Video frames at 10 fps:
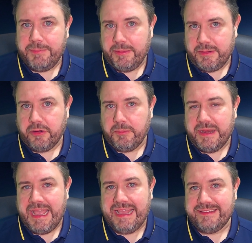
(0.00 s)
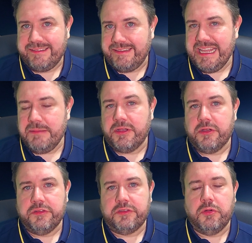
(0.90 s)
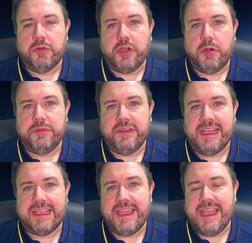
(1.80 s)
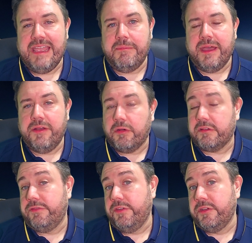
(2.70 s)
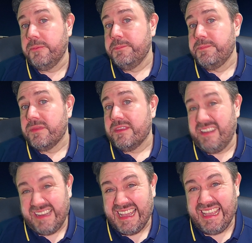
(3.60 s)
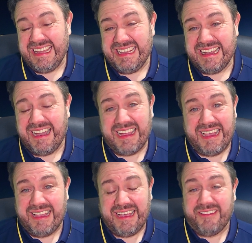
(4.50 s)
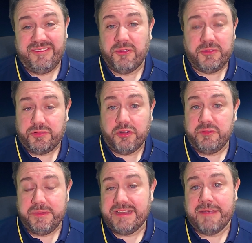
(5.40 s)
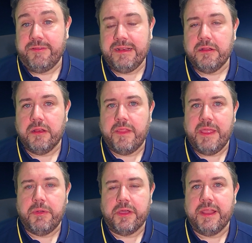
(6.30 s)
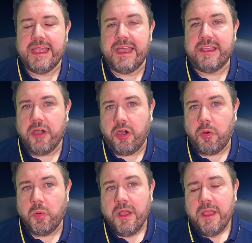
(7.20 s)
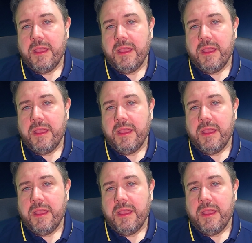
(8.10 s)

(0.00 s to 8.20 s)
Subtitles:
got a bit of head of steam and could have scored goals in that game. And Oxford today, I thought Shrewsbury definitely looked like they were going to get a goal.